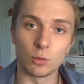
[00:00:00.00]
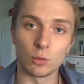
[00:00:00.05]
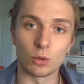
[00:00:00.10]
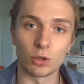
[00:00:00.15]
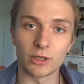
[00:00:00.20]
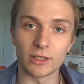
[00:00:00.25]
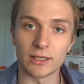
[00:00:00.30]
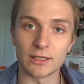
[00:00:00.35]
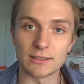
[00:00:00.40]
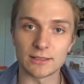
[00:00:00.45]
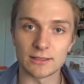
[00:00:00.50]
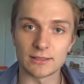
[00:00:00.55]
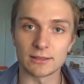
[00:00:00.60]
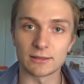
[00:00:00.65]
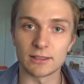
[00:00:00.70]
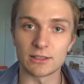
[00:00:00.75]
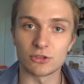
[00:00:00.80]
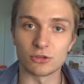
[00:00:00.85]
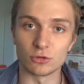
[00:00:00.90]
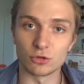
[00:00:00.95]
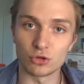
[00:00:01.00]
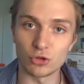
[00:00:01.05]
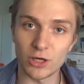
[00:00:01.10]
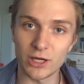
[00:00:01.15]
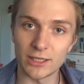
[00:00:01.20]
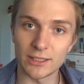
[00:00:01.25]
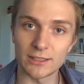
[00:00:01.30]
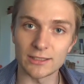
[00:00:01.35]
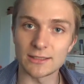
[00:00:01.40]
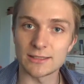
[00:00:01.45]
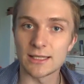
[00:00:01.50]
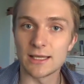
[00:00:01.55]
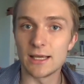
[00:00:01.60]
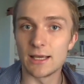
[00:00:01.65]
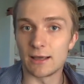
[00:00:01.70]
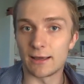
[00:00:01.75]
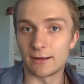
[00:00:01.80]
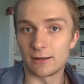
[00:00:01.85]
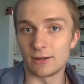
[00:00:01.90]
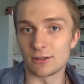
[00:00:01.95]
war against the Celestial Dragons,
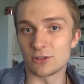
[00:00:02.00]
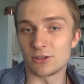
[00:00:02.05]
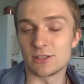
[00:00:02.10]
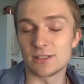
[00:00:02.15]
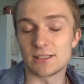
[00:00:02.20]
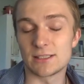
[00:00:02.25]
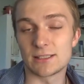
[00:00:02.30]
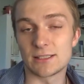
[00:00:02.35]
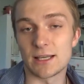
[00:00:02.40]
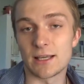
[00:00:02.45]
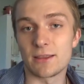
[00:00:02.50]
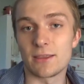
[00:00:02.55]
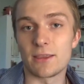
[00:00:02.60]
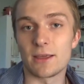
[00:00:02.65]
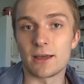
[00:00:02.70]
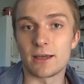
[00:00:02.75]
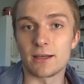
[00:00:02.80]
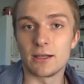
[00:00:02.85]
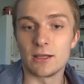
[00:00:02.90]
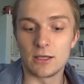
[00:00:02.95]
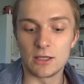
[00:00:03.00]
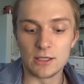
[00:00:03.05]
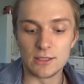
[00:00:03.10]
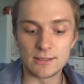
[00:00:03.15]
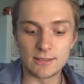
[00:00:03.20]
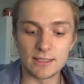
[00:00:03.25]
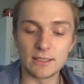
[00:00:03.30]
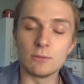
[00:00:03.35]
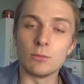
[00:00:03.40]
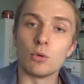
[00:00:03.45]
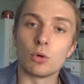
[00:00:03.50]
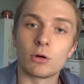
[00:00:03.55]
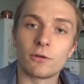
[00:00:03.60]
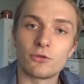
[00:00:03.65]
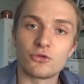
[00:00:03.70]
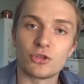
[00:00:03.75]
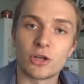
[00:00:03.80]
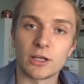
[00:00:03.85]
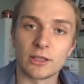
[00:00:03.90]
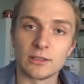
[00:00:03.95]
and I also just said that seeing more
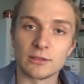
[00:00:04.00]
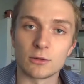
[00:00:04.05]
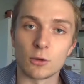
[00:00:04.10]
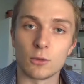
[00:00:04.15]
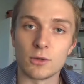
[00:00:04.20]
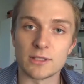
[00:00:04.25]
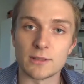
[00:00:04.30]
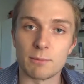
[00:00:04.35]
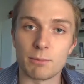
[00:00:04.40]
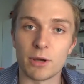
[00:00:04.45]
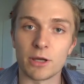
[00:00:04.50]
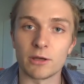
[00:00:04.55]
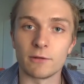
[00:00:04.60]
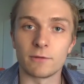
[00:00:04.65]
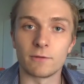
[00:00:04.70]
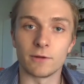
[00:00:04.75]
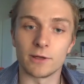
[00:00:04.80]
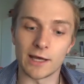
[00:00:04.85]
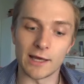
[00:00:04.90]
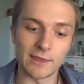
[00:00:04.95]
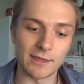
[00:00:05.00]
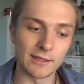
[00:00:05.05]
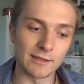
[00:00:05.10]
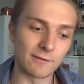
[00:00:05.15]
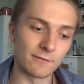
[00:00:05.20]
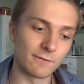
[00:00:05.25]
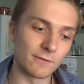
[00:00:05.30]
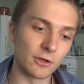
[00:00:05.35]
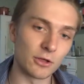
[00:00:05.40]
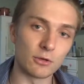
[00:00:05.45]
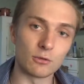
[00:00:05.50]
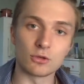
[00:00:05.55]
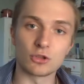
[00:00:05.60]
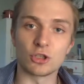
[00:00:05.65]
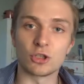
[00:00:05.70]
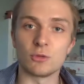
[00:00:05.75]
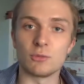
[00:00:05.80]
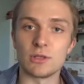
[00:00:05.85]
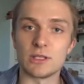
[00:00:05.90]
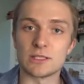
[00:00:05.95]
of dragons is always a benefit. I think the video is
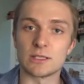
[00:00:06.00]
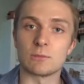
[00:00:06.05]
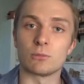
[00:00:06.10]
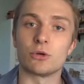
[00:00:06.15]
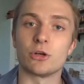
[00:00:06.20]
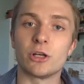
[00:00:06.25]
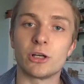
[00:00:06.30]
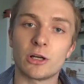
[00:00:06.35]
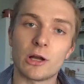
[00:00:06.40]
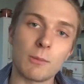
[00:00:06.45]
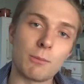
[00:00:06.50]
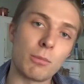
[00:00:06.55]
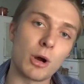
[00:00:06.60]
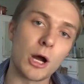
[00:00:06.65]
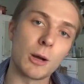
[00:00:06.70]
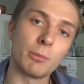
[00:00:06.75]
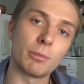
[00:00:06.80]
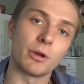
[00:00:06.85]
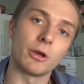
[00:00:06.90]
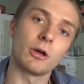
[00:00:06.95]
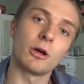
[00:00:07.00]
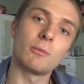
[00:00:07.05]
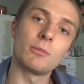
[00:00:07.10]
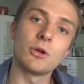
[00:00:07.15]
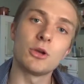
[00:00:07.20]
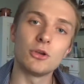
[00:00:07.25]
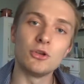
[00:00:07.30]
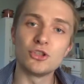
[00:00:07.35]
going to be somewhere here. I'll pop it up.